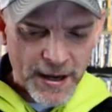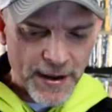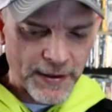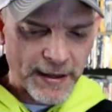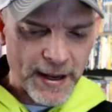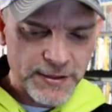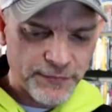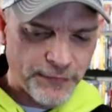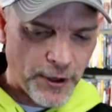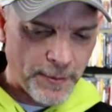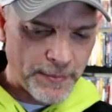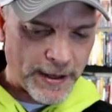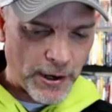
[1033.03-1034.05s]
Okay, the next
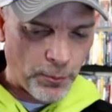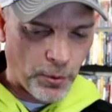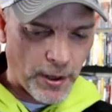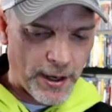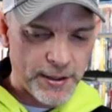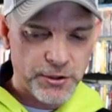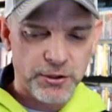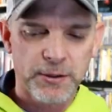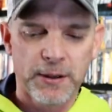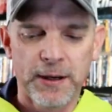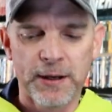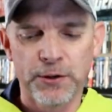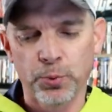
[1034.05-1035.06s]
film that I watched
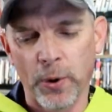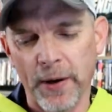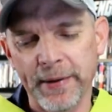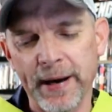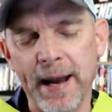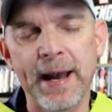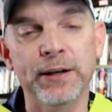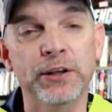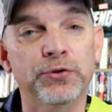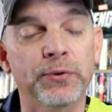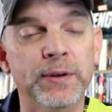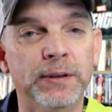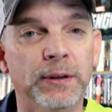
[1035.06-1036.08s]
is one that I had
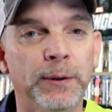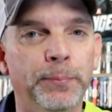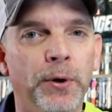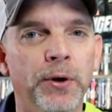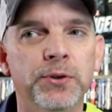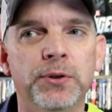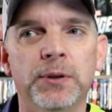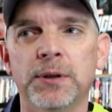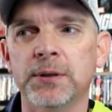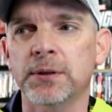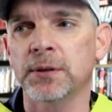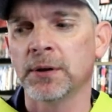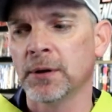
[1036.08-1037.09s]
just recently
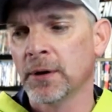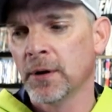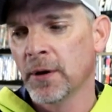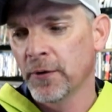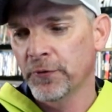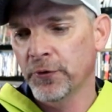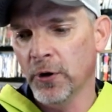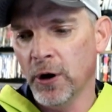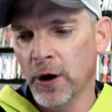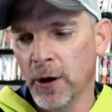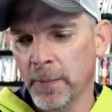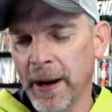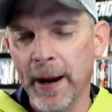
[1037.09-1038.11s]
purchased
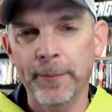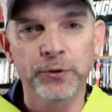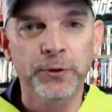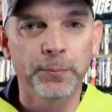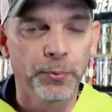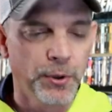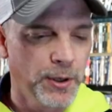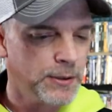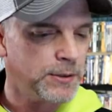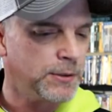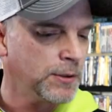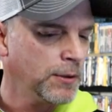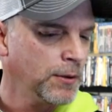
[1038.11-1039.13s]
from Hamilton
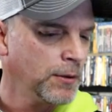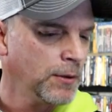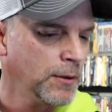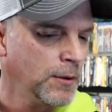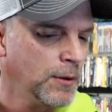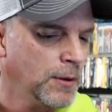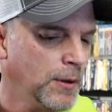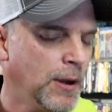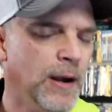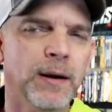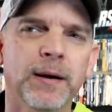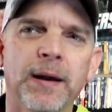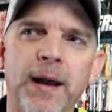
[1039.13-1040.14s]
Books.
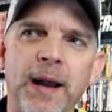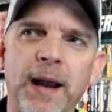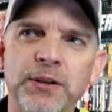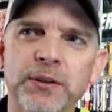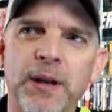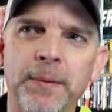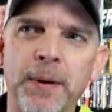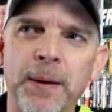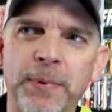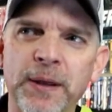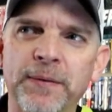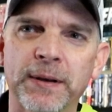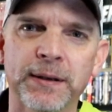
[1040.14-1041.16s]
Uh, actually, I, I
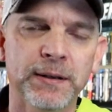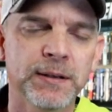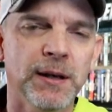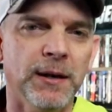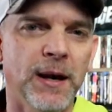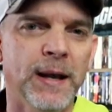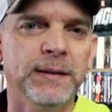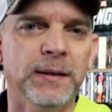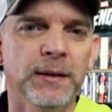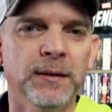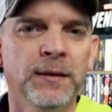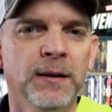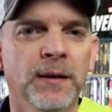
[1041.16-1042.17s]
believe I did. Yeah, I
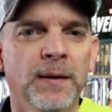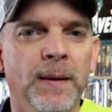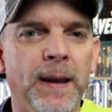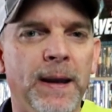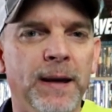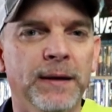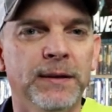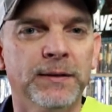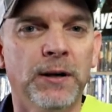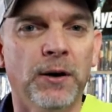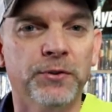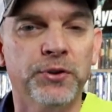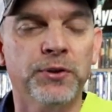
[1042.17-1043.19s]
did. And it's
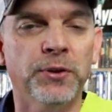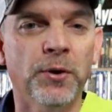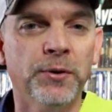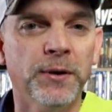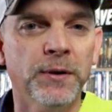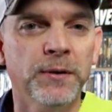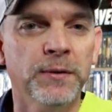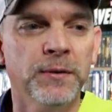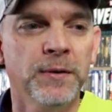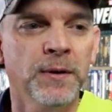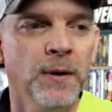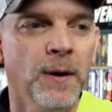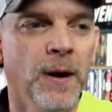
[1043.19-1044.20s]
called Stoker.
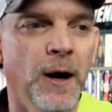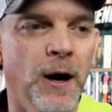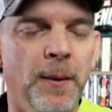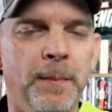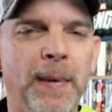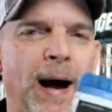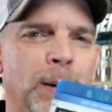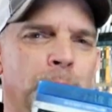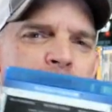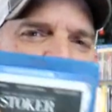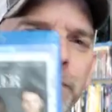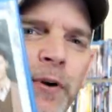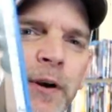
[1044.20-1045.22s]
Um, I
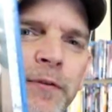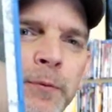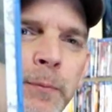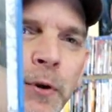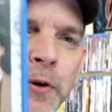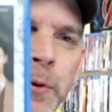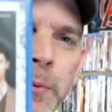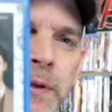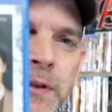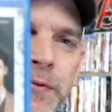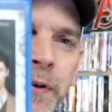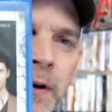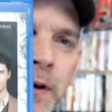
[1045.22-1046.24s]
wasn't very familiar with
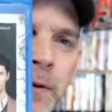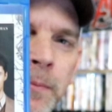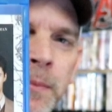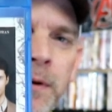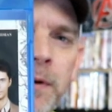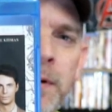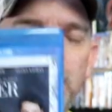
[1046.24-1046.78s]
this film.